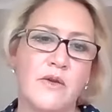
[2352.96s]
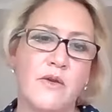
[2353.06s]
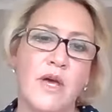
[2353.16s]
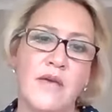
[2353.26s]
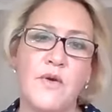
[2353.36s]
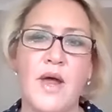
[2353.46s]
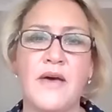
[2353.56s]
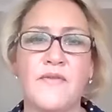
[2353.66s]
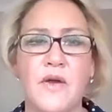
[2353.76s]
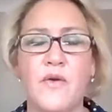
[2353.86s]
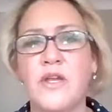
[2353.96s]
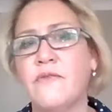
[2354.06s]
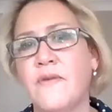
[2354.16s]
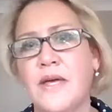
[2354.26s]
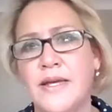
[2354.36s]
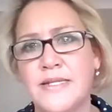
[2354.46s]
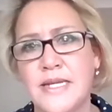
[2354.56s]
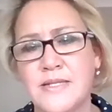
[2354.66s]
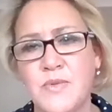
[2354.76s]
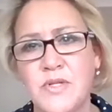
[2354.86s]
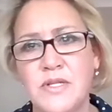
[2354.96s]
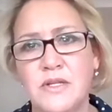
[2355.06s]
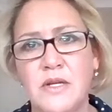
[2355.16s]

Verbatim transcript: you know, if you're out there and you're feeling desperate,